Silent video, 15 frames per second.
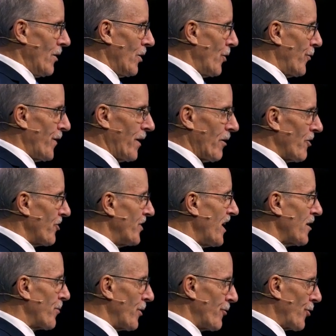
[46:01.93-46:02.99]
Well, the Pharaoh's
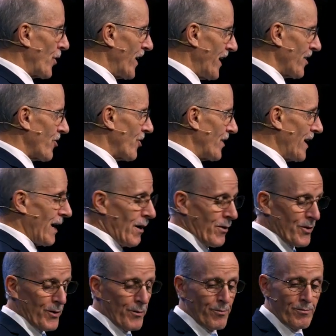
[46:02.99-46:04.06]
desperate for an answer
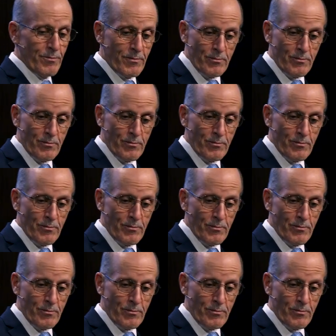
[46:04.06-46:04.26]
now, and the